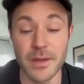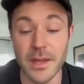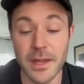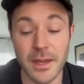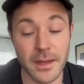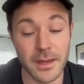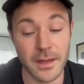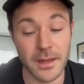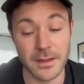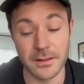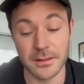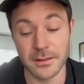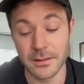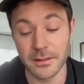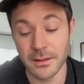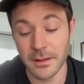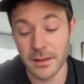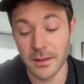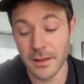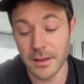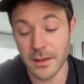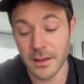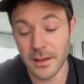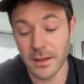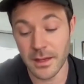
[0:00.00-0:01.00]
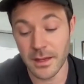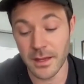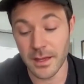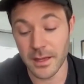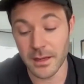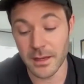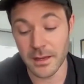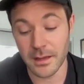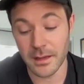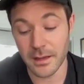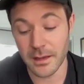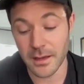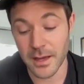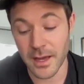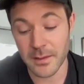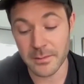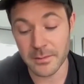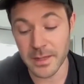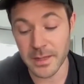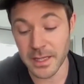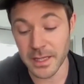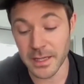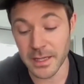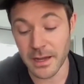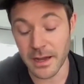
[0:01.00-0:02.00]
weekend,
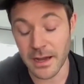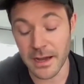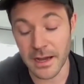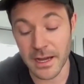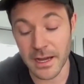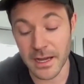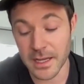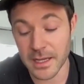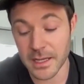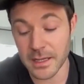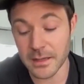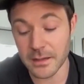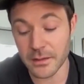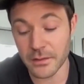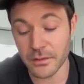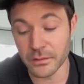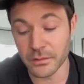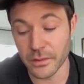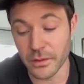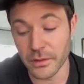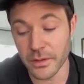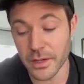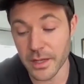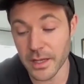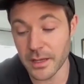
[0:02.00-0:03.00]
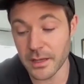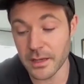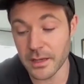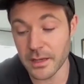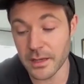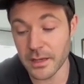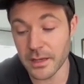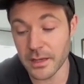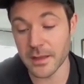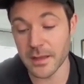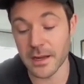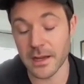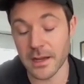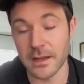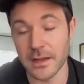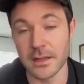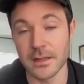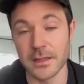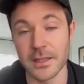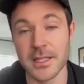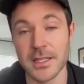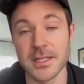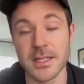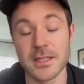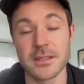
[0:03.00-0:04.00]
I wrote it, and then I
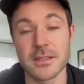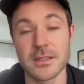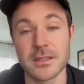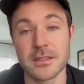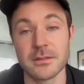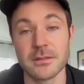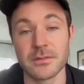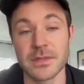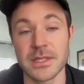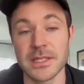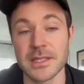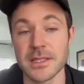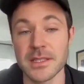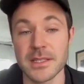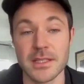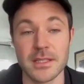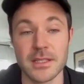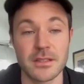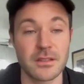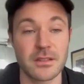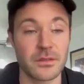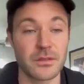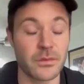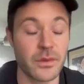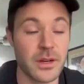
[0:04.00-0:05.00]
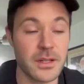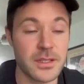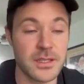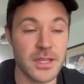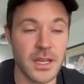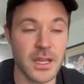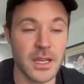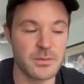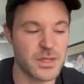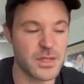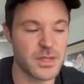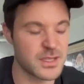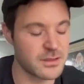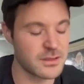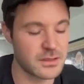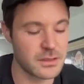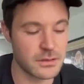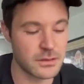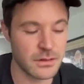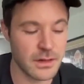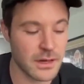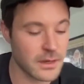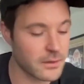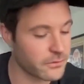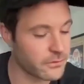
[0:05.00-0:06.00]
was listening to the work tape just to
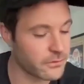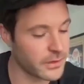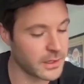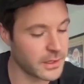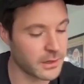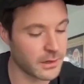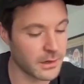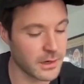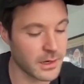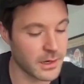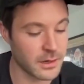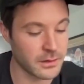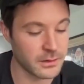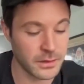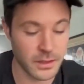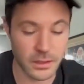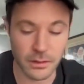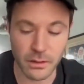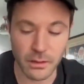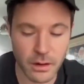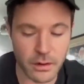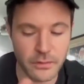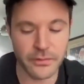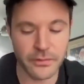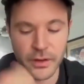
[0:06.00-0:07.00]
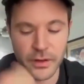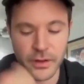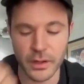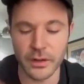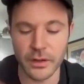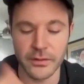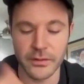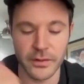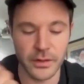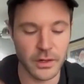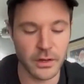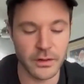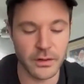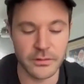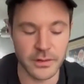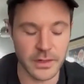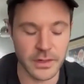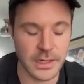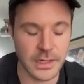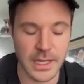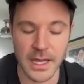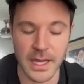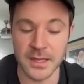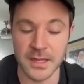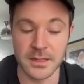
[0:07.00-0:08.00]
try to figure out, you know, over and over and over
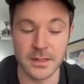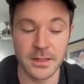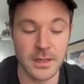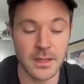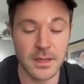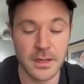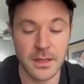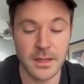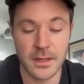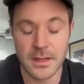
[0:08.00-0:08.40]
again,